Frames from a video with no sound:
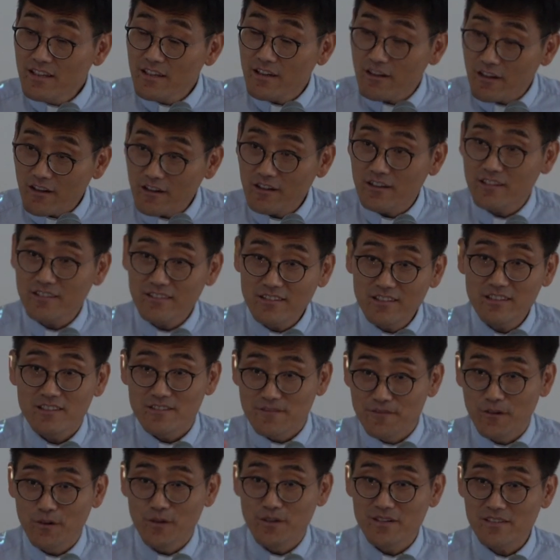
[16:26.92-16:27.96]
he heard
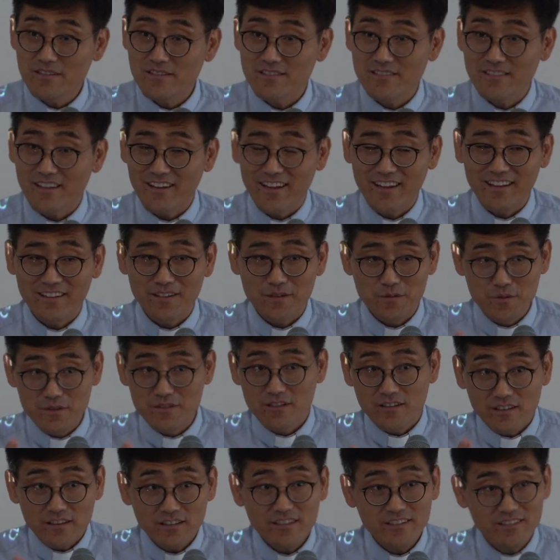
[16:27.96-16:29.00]
this voice, and it
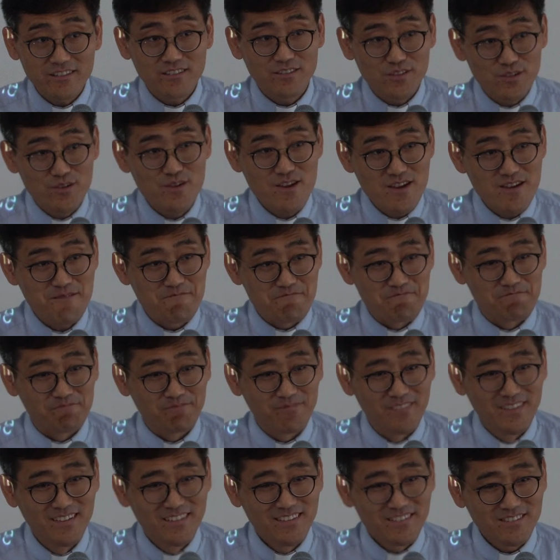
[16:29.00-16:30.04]
was clear to
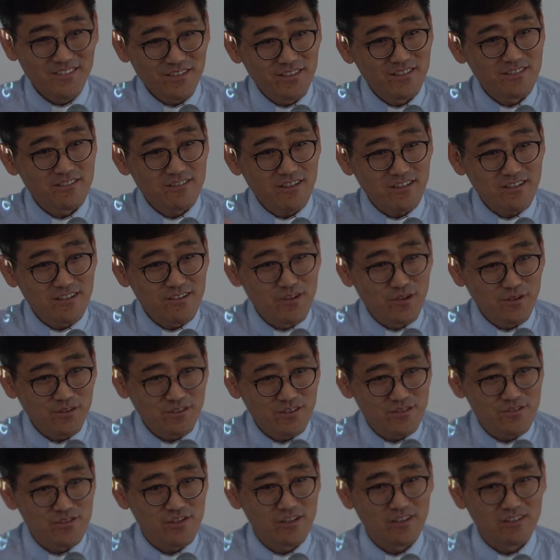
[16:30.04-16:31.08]
him. So he started
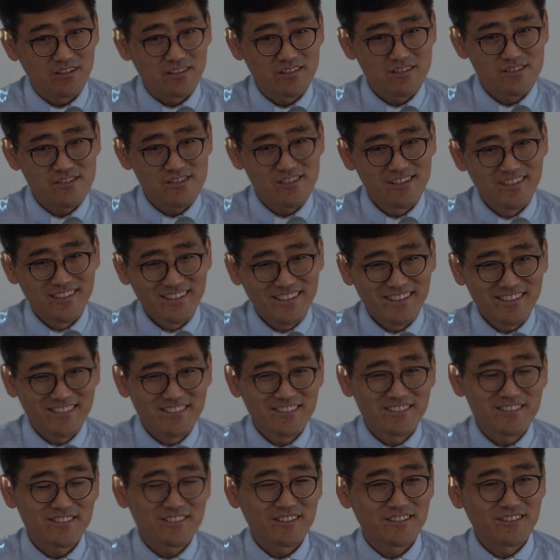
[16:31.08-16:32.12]
going to church.
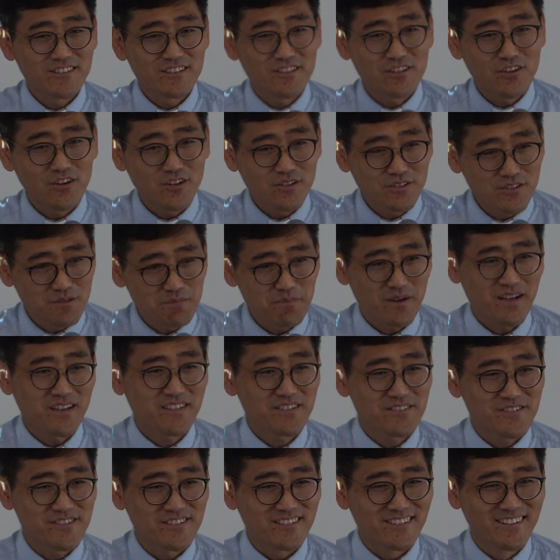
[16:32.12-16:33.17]
He discerned a call to
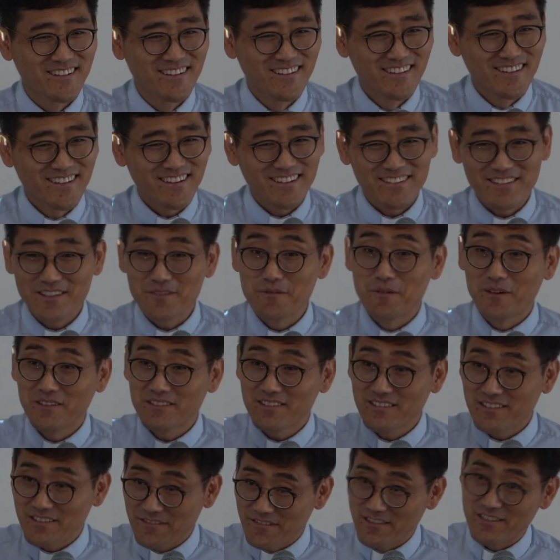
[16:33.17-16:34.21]
pastorate, and he
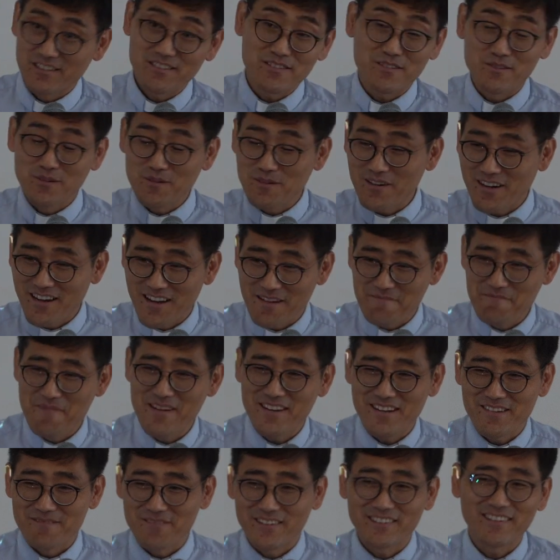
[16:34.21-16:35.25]
went to divinity school where I
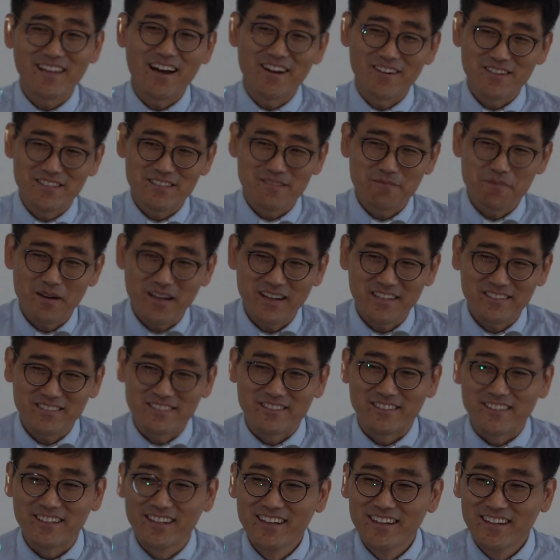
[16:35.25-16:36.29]
met him, and now he's a
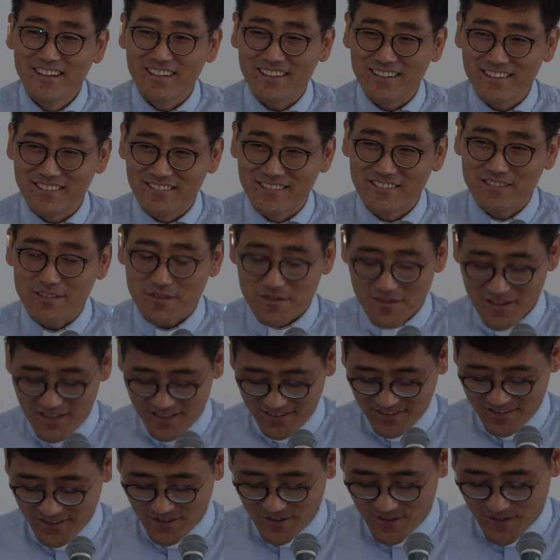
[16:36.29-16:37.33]
pastor in
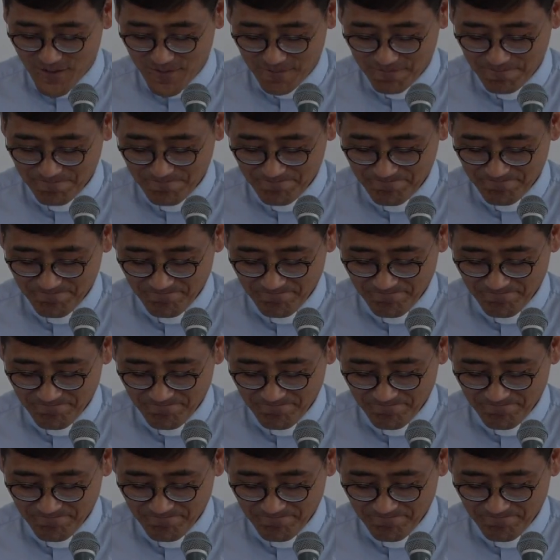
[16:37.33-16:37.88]
Toronto.